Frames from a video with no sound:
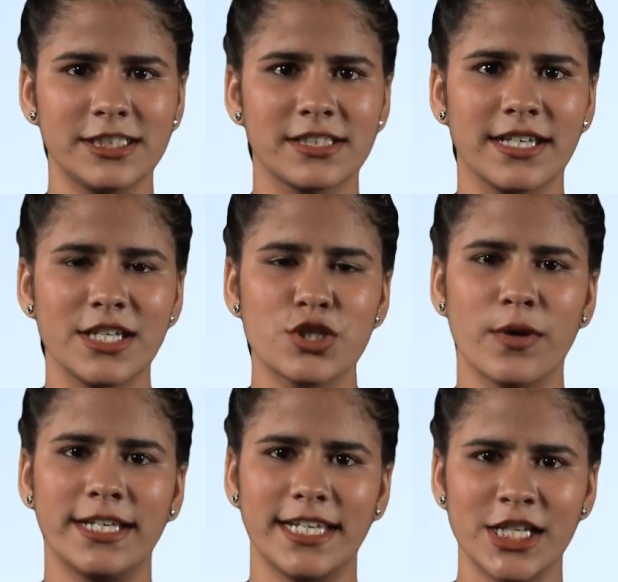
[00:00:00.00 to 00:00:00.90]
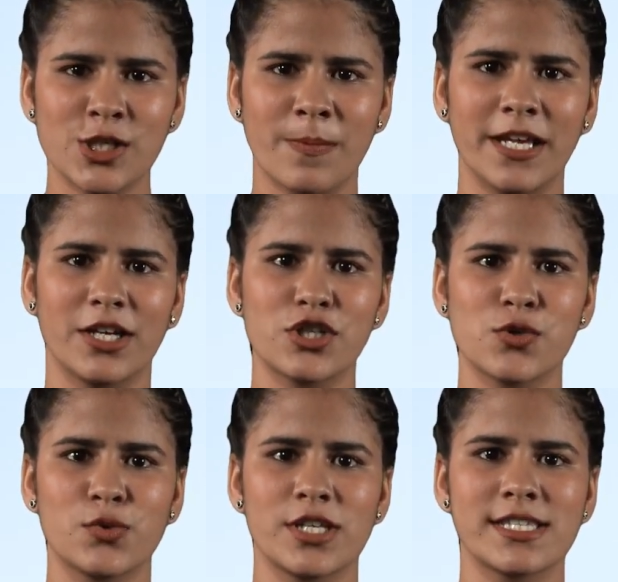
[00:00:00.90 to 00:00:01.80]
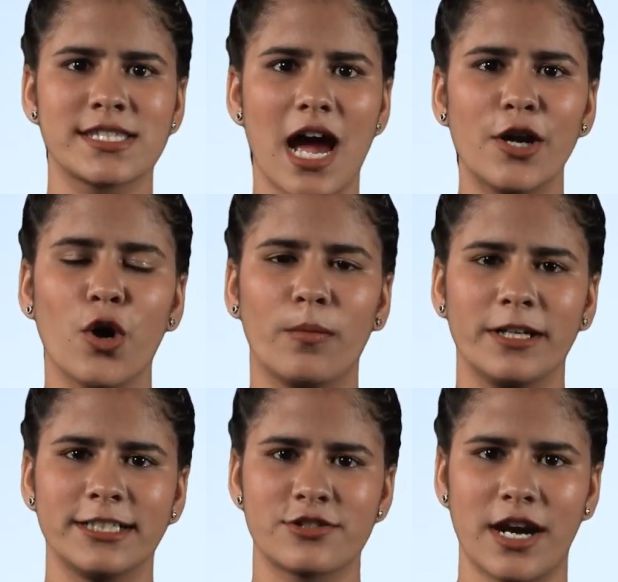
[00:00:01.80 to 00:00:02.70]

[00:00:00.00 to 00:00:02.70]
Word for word: is reached when each player chooses their dominant